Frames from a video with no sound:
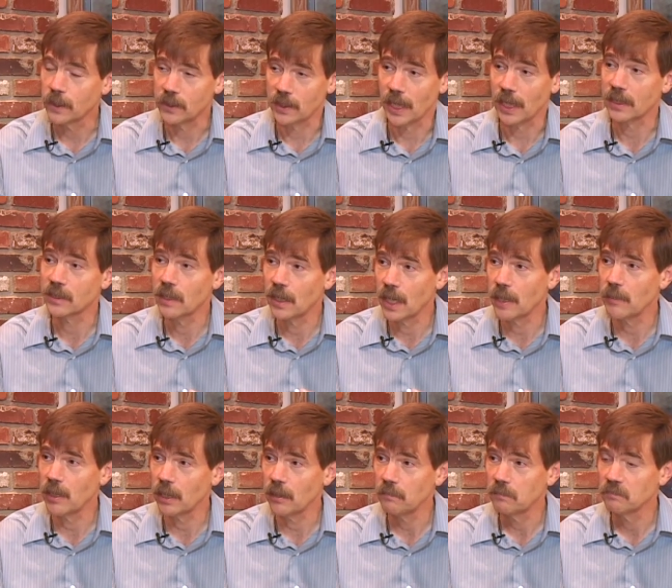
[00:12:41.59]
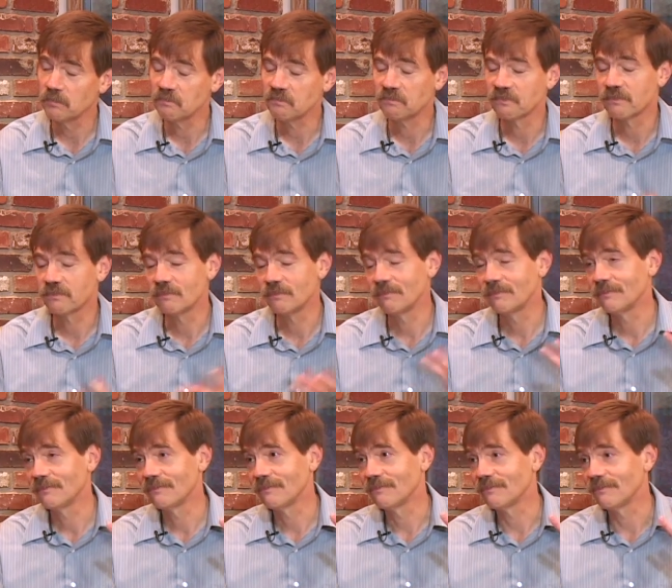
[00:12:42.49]
Exact timing,
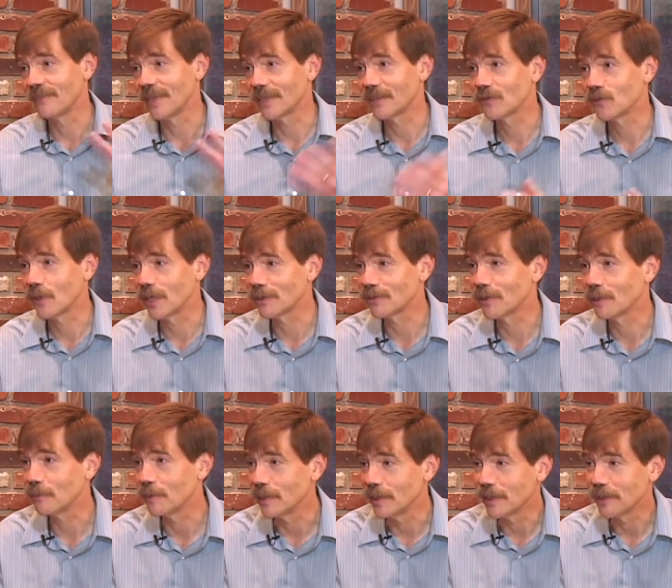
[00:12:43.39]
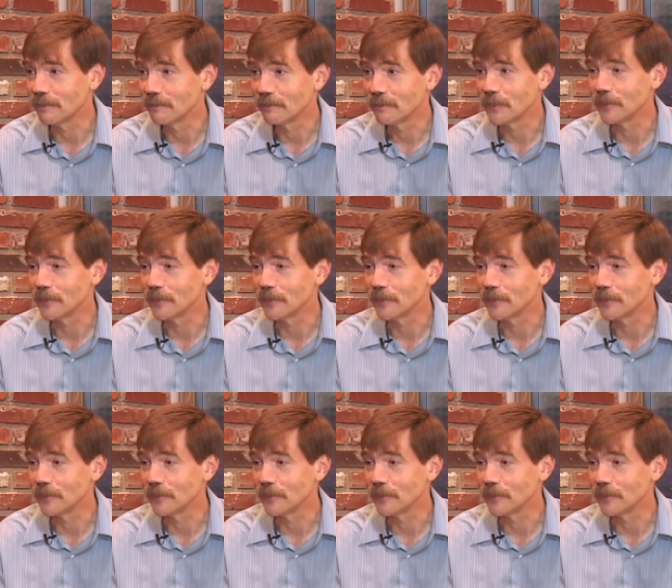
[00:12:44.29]
that's up in the air.